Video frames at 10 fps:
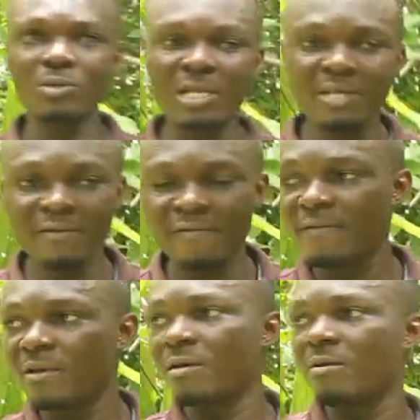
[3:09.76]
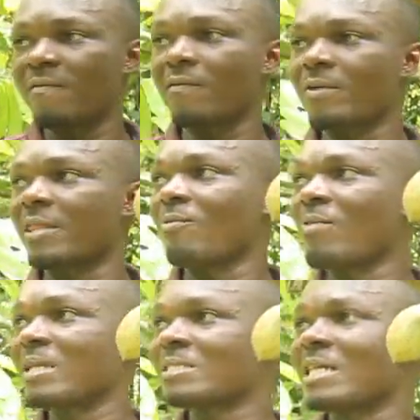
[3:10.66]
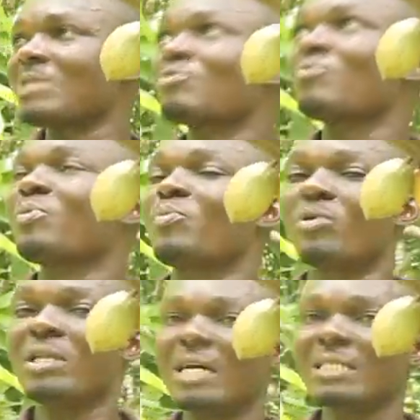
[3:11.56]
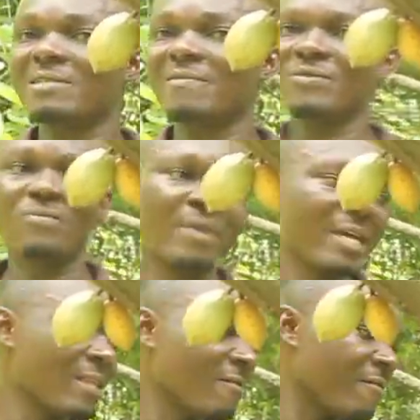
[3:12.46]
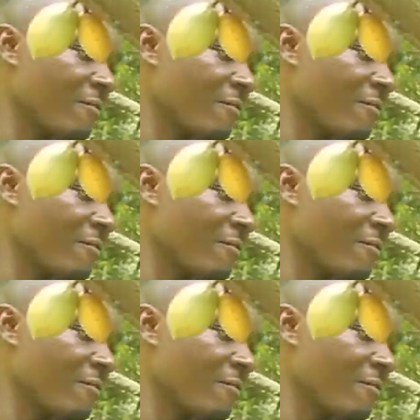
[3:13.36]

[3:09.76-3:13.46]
To leave for the ones that will be productive to bear the